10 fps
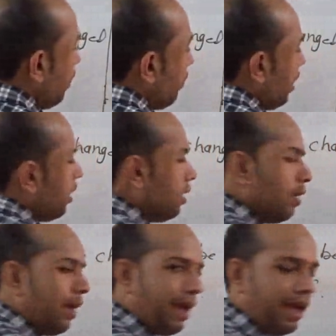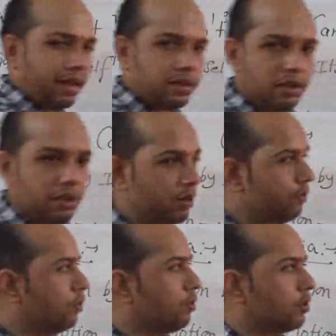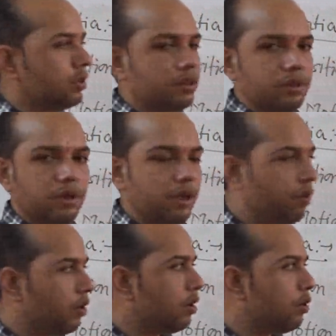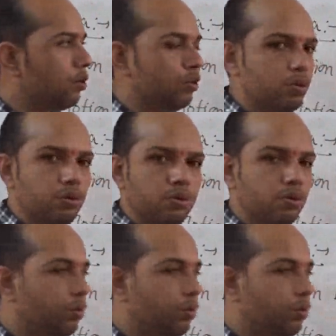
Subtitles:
required external force in order to